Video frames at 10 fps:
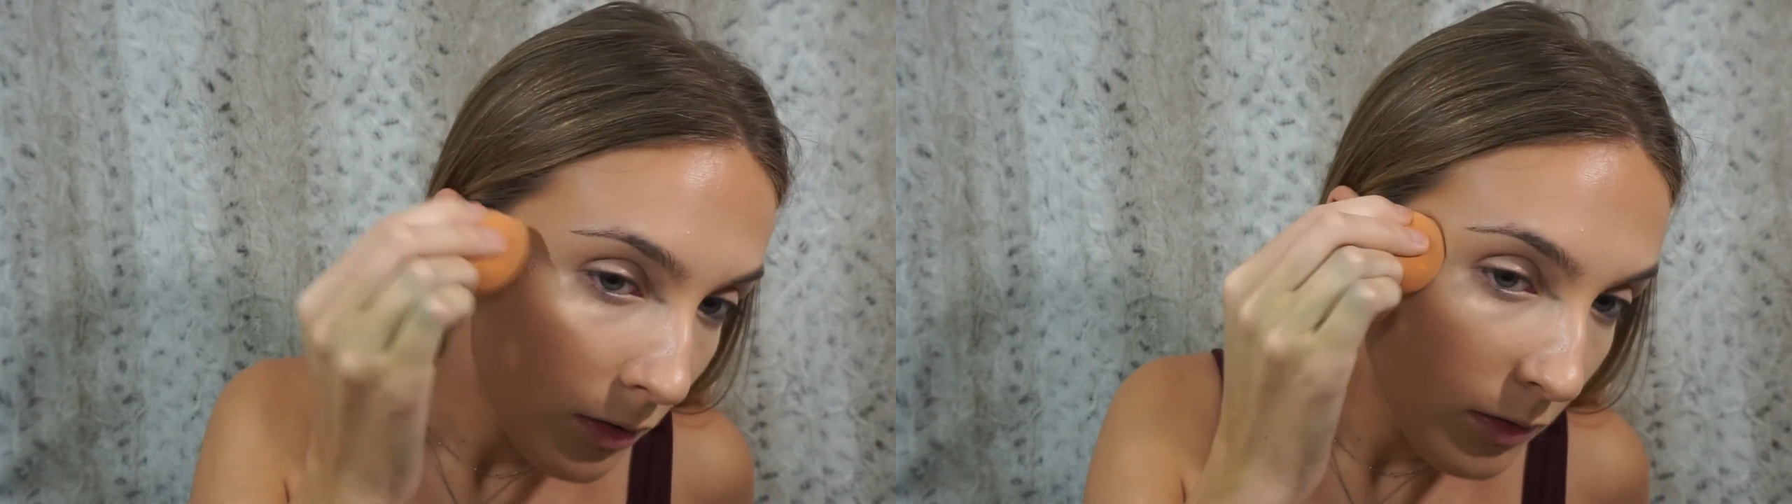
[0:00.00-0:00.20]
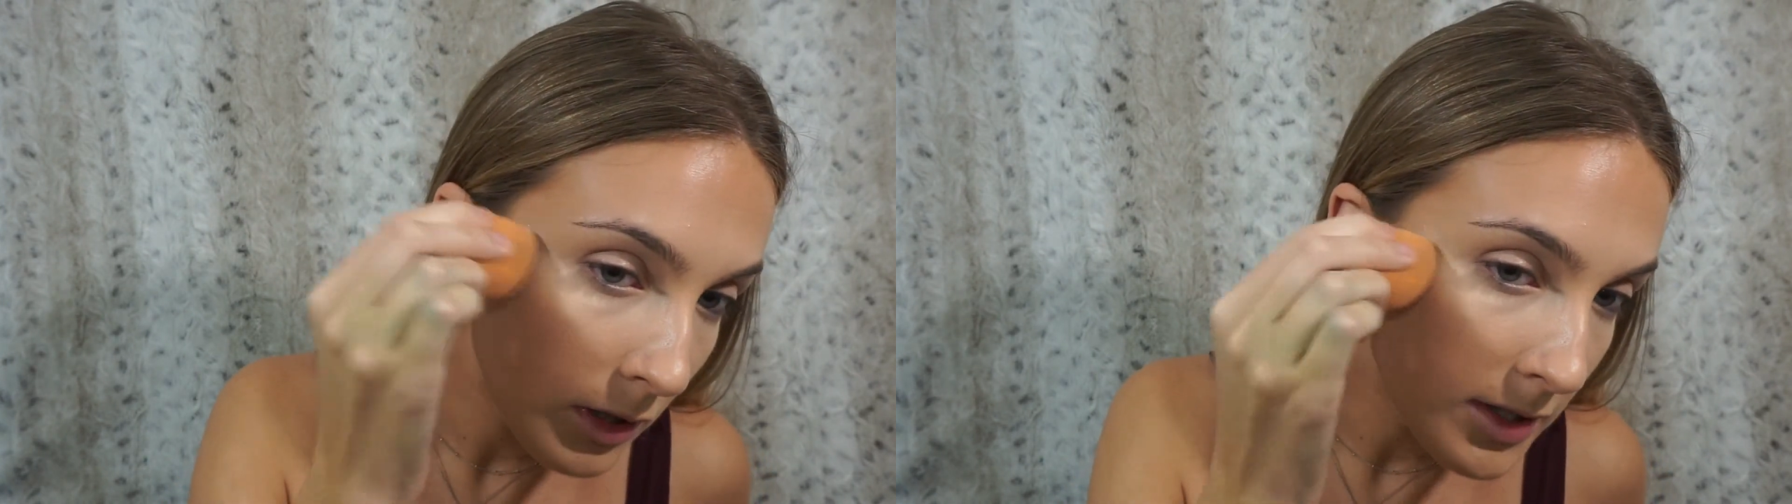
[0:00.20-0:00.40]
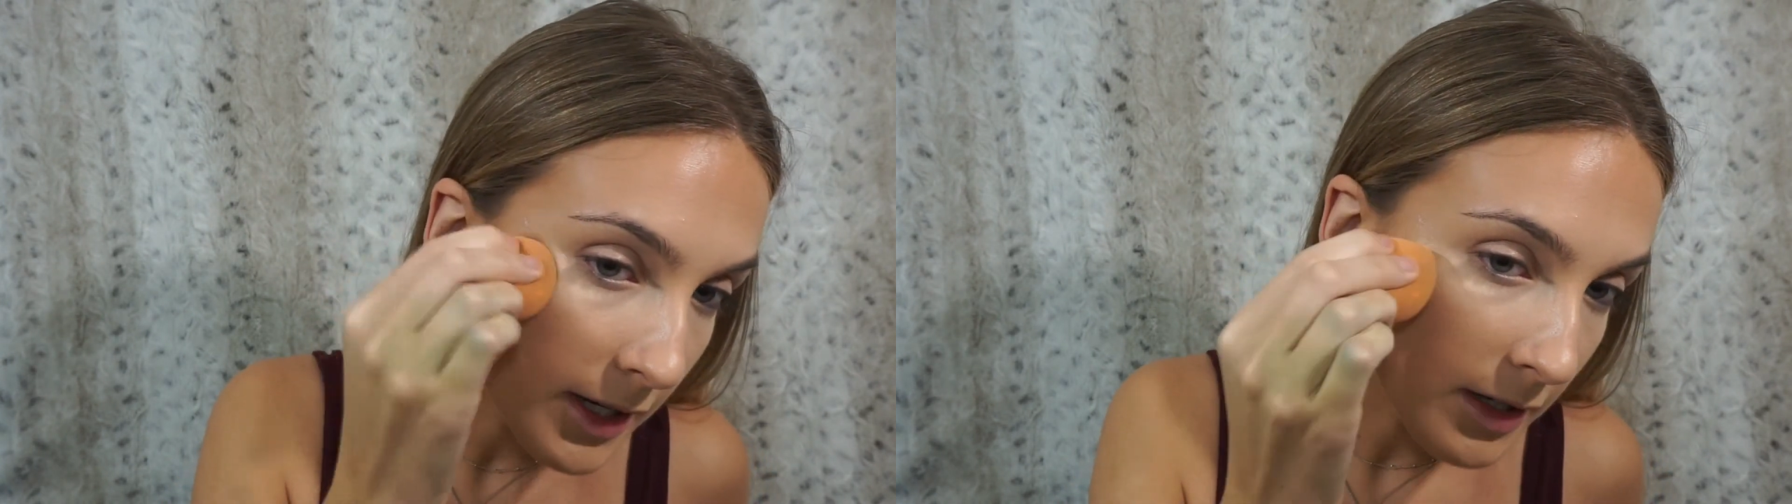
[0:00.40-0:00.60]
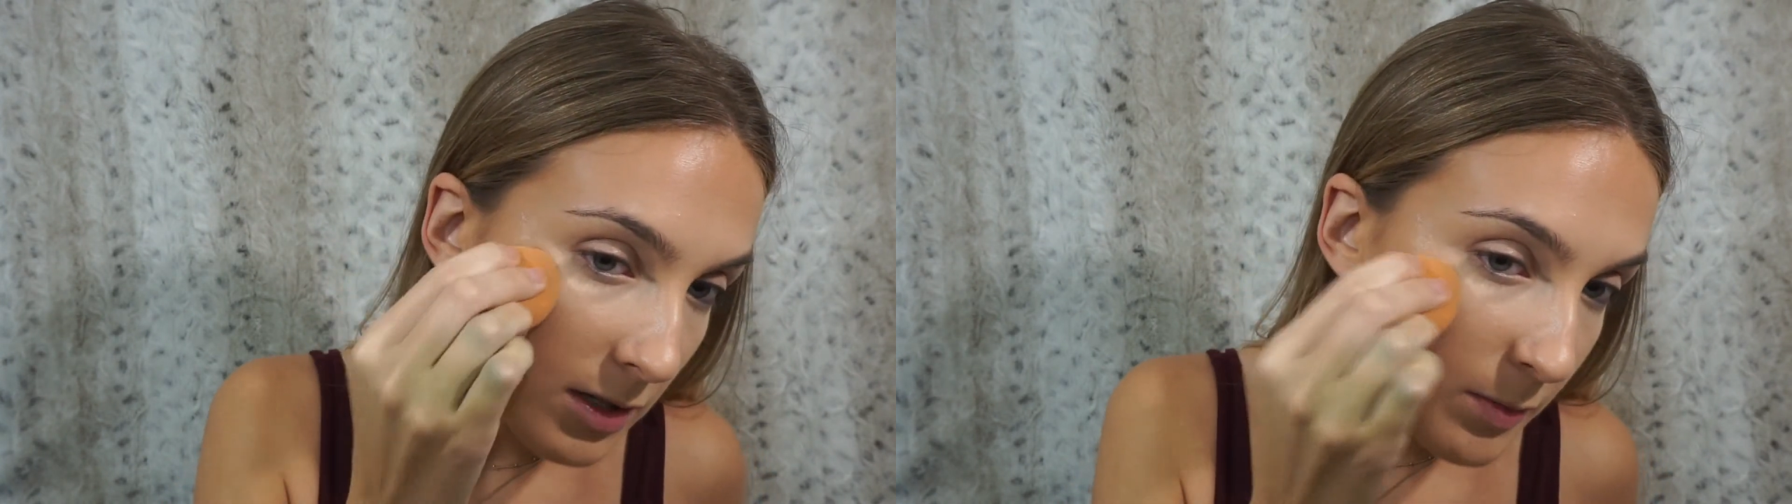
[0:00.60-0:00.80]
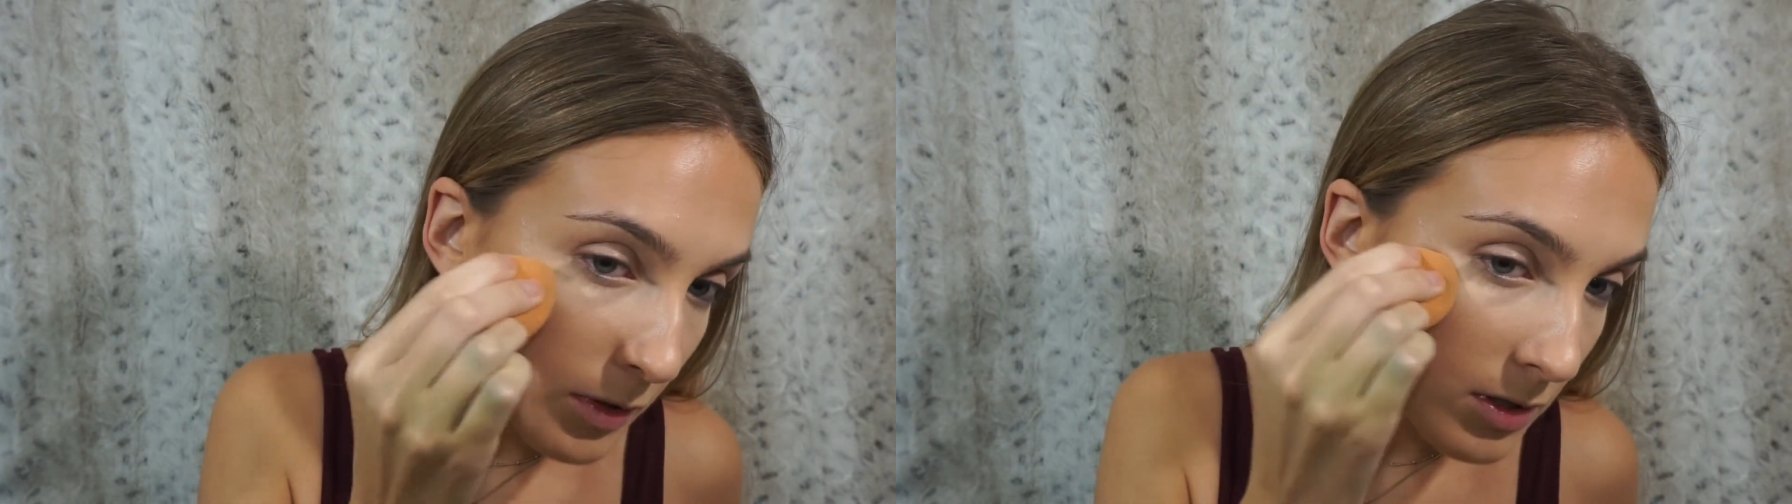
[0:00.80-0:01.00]
Real
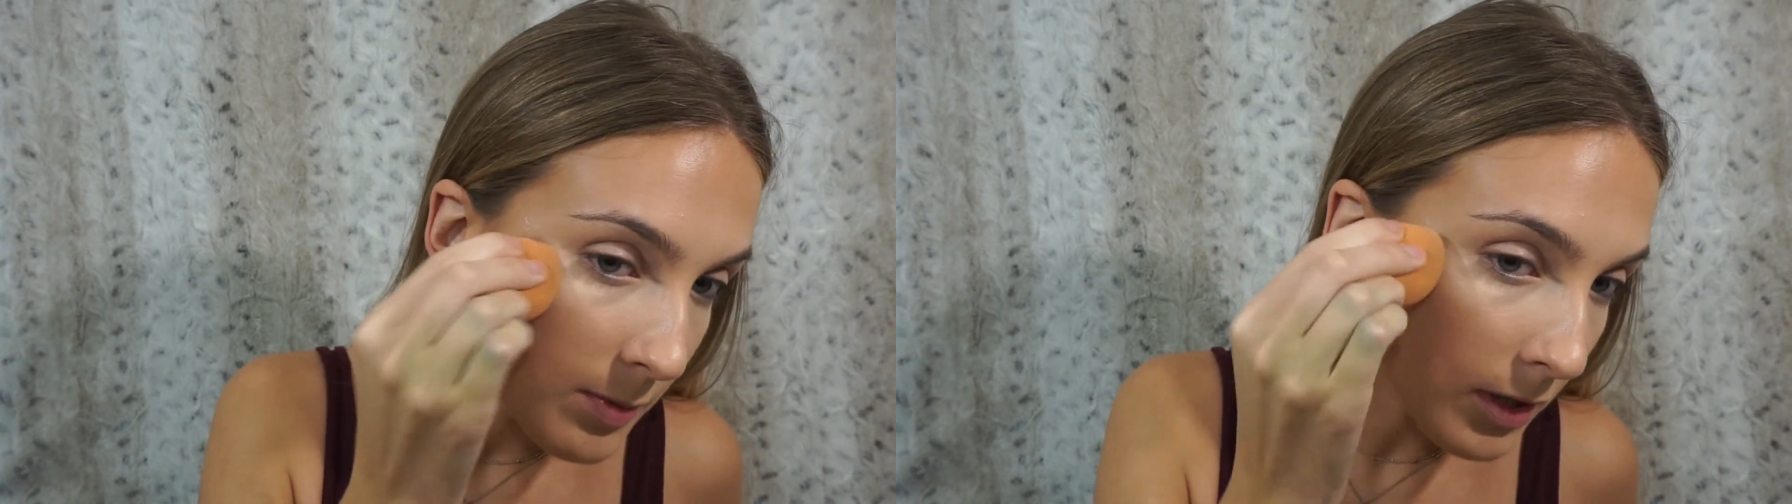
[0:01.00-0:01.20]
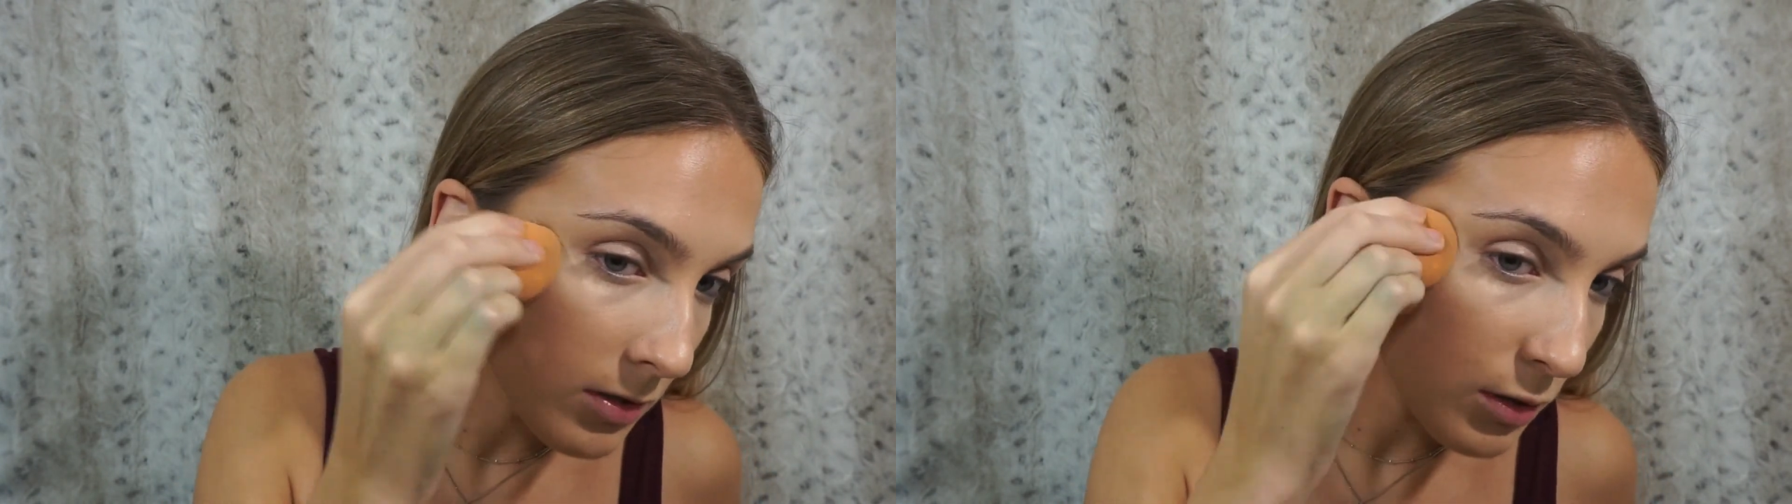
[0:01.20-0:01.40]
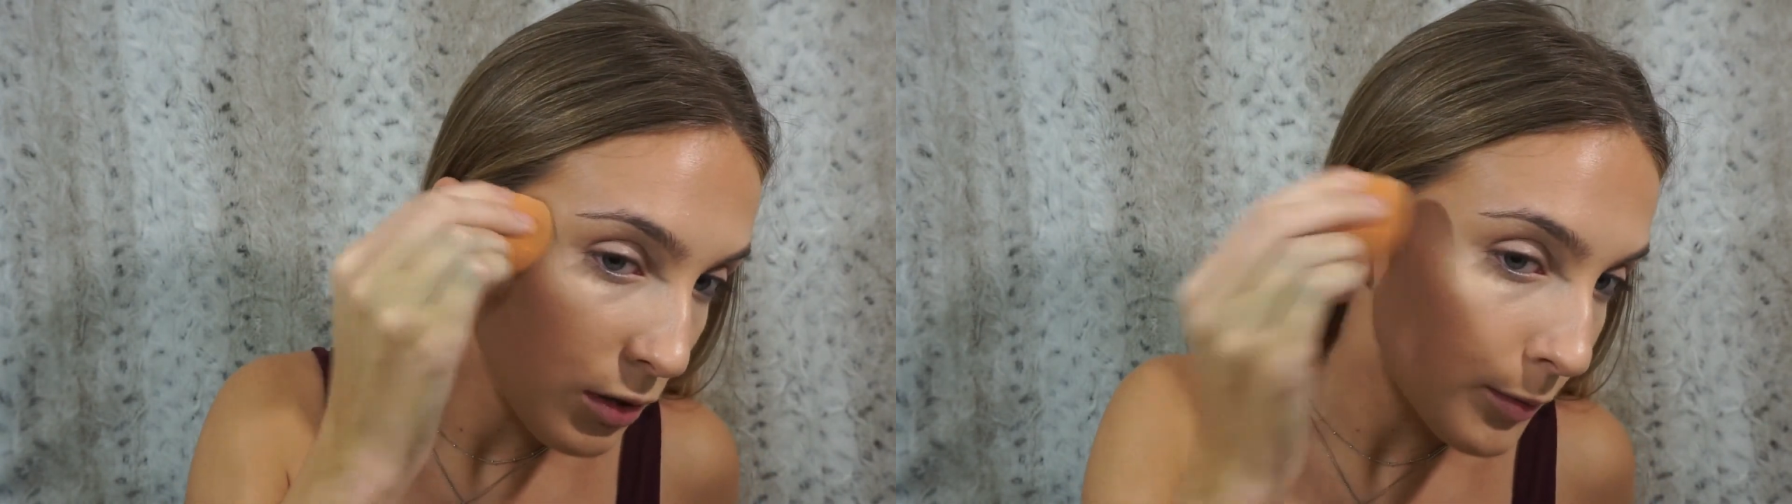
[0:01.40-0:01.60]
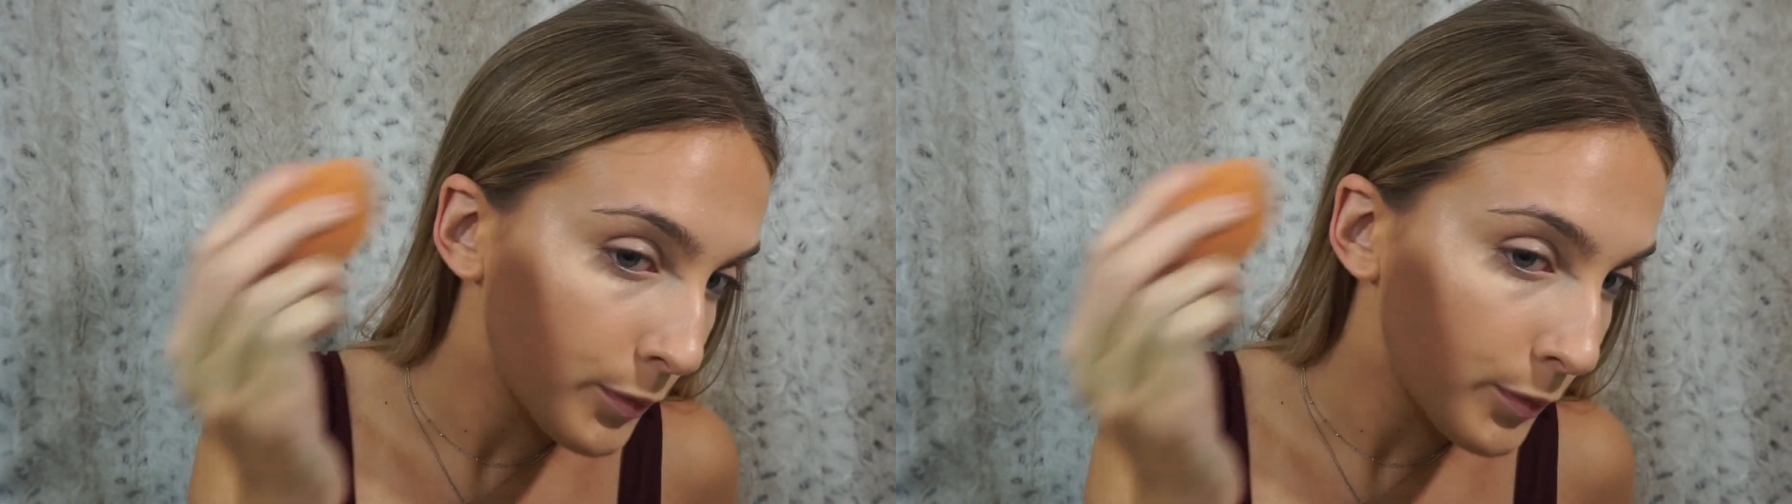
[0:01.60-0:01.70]
Techniques Beauty Sponge.